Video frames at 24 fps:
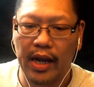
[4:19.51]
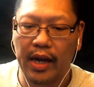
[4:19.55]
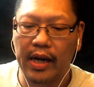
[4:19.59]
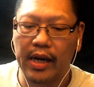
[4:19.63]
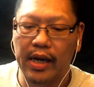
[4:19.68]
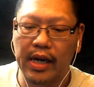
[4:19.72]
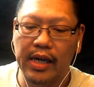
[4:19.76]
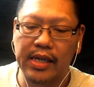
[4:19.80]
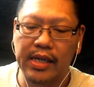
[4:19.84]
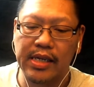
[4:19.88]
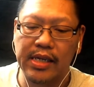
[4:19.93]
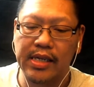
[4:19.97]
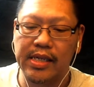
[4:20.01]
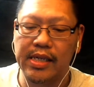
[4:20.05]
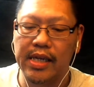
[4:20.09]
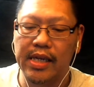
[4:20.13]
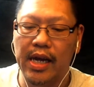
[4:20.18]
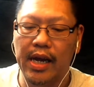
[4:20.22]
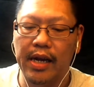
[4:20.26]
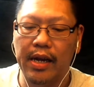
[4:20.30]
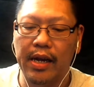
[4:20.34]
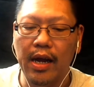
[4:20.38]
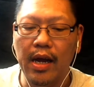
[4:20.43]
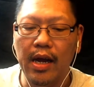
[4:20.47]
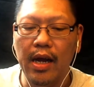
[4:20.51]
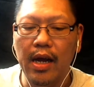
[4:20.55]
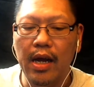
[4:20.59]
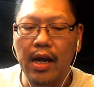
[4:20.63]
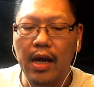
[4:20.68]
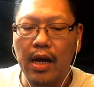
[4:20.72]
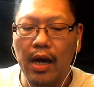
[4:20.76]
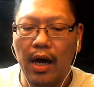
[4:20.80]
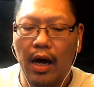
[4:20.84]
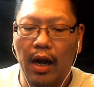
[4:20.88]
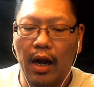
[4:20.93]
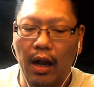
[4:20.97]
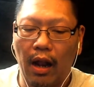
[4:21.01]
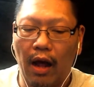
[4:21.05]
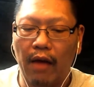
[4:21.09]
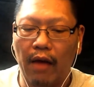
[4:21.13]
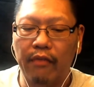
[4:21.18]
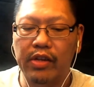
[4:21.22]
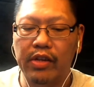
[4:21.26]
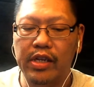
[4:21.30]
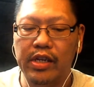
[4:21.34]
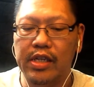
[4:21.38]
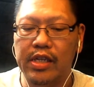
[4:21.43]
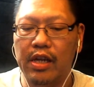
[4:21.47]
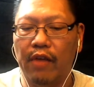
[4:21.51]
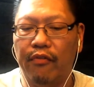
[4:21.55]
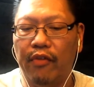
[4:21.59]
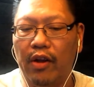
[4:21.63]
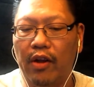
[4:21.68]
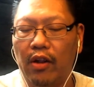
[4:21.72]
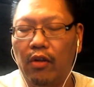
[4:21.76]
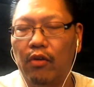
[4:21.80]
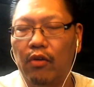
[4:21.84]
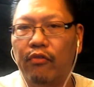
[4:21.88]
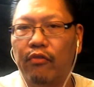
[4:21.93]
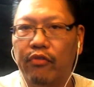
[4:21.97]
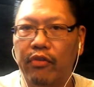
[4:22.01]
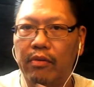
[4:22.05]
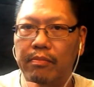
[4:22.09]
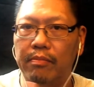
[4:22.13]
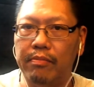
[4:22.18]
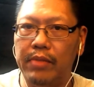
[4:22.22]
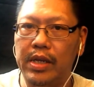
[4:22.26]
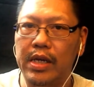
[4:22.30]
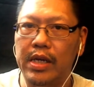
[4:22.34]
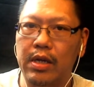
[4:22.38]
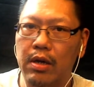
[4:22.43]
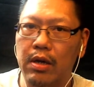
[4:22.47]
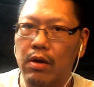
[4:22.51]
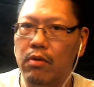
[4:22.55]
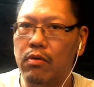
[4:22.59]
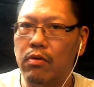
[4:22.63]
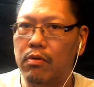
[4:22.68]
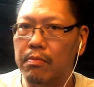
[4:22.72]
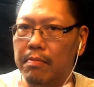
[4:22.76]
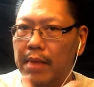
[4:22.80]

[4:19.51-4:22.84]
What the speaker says: And as I said, a lot of this stuff I learned from Nico, who